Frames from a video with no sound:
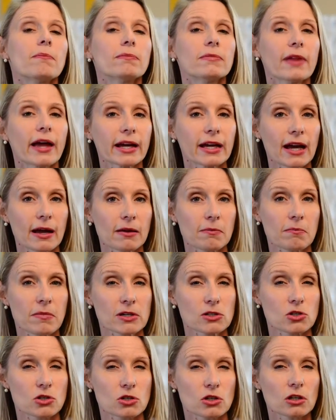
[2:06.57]
Like I
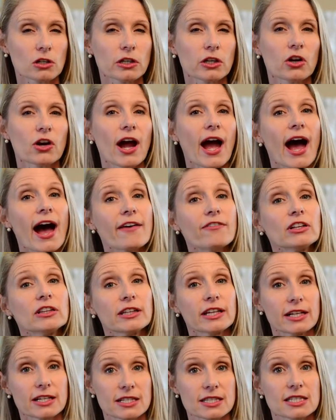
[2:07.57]
mentioned earlier, have a
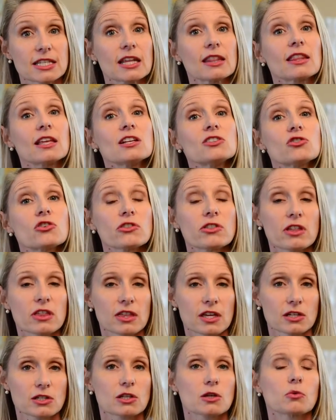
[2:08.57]
list. These are the
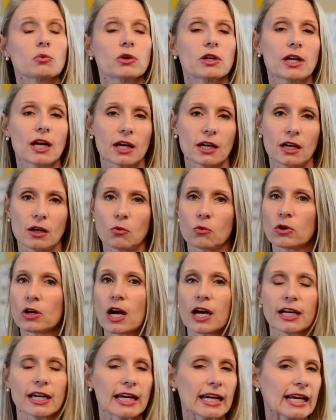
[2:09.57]
things that we're getting. We're
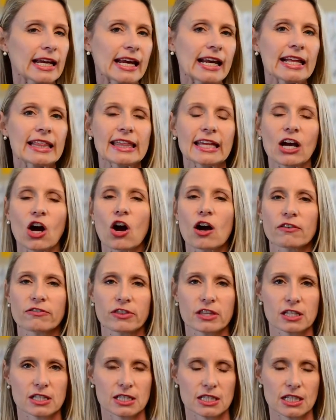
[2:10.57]
not getting anything
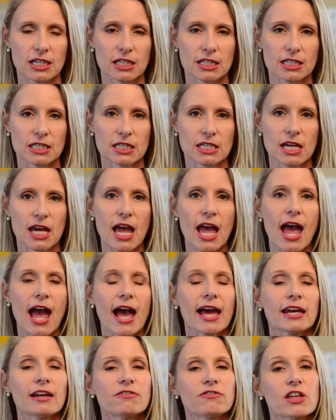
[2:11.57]
off this list.
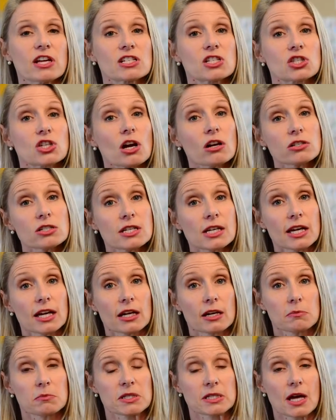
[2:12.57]
And if they start to
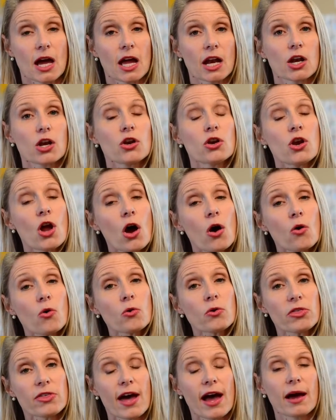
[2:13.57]
get upset,
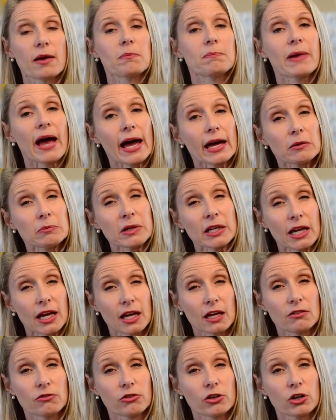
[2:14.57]
know that bad
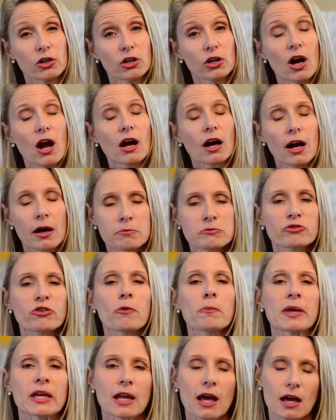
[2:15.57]
behavior comes
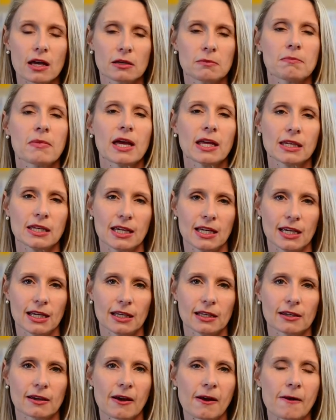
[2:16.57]
from an unmet
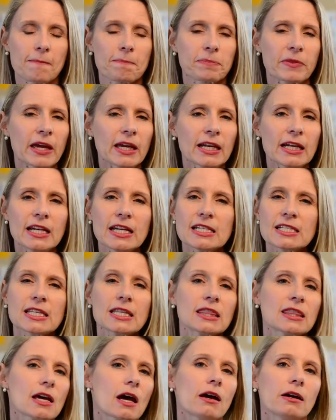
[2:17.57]
need. And it
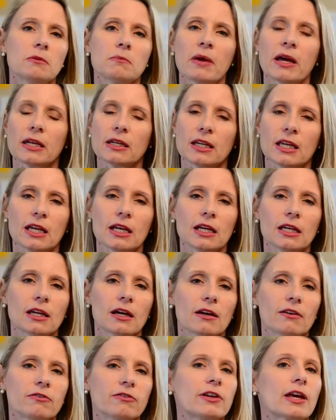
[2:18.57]
isn't the unmet need
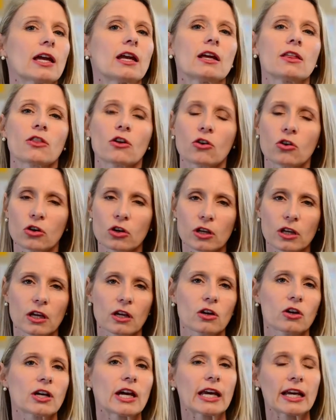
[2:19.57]
of getting the
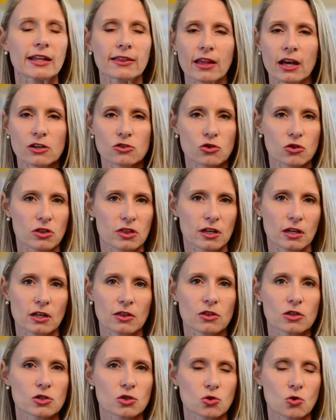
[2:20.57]
cookie or getting the extra thing
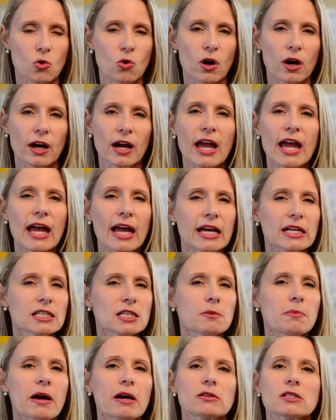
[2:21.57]
in the store. It's
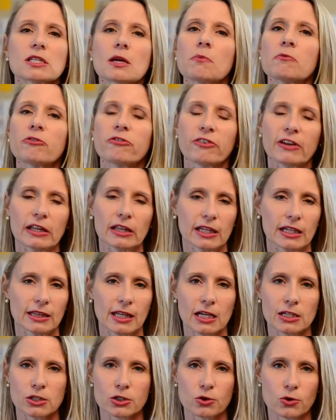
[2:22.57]
about some feeling
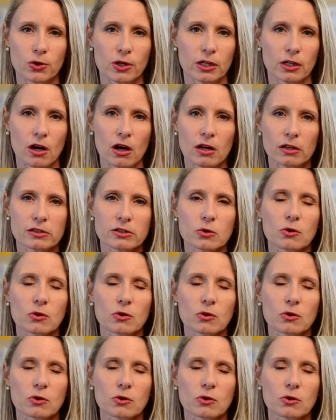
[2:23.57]
that's going on.